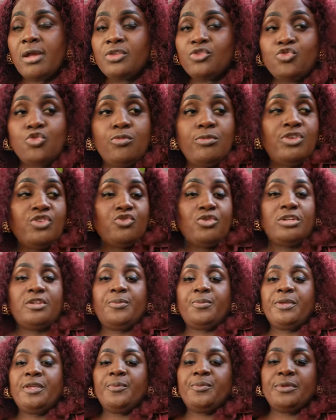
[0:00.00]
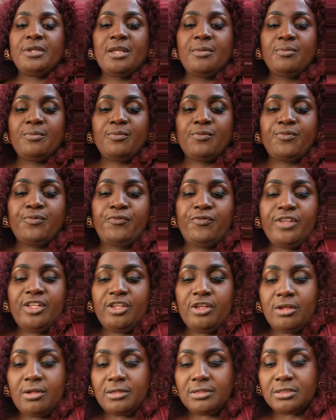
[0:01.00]
True, me show the people them
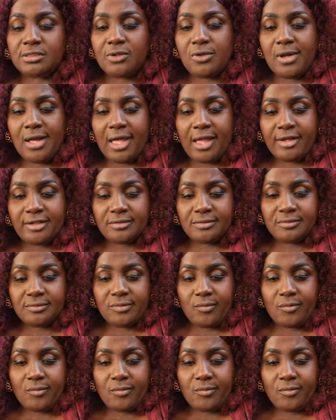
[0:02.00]
video look a while.